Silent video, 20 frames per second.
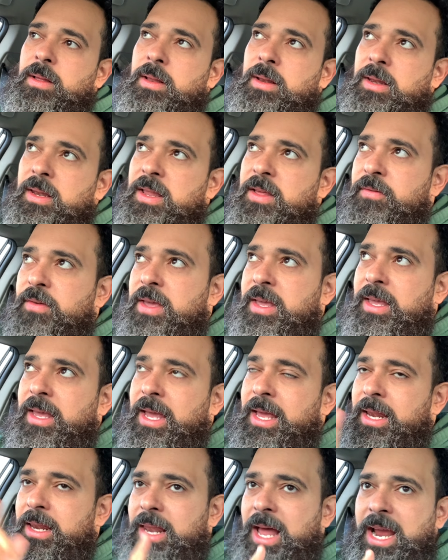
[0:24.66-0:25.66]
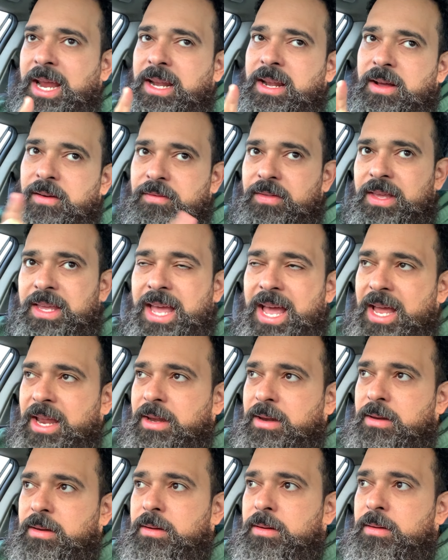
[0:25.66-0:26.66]
living in light of the
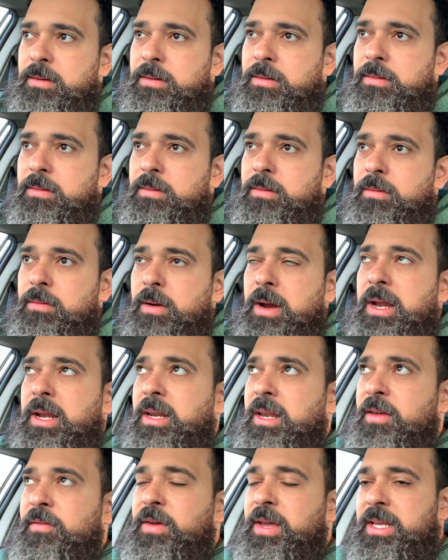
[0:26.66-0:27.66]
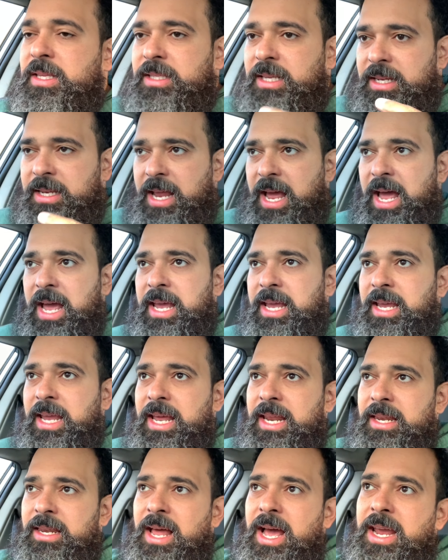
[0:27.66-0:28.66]
end right living today
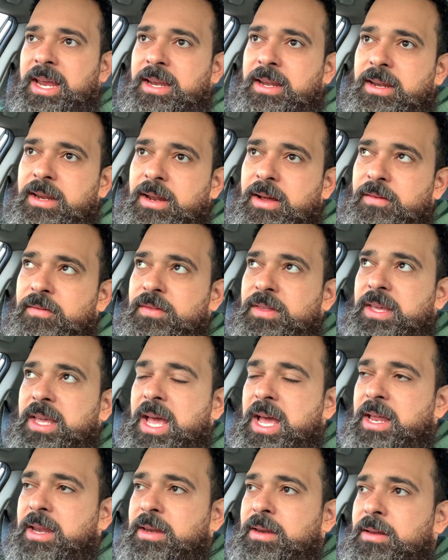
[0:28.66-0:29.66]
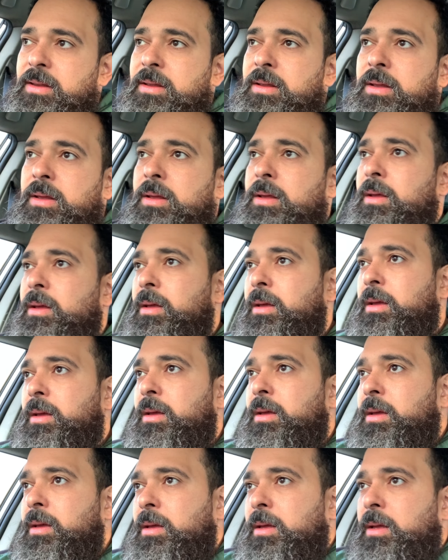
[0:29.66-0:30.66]
in light of the end
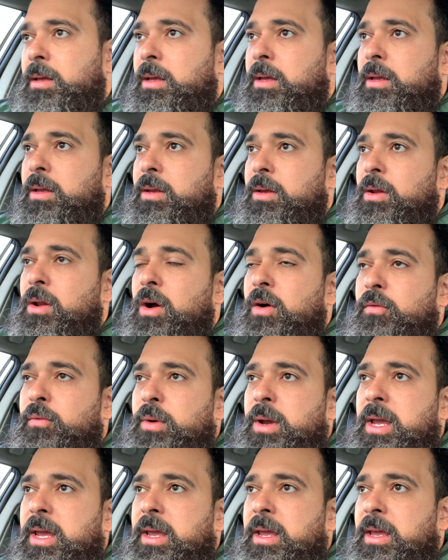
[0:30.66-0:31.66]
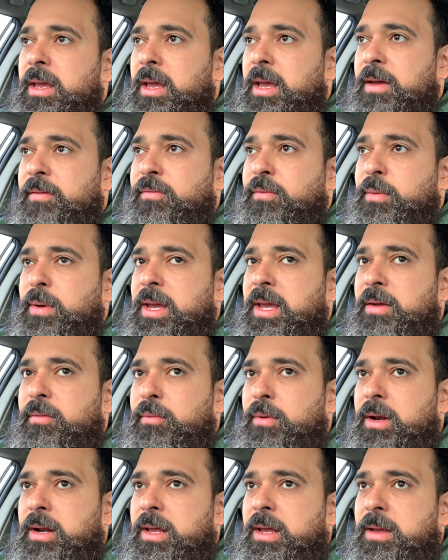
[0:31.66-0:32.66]
you know, if we if we
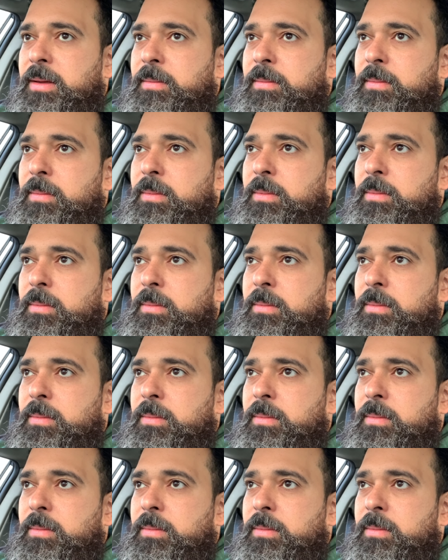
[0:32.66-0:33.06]
really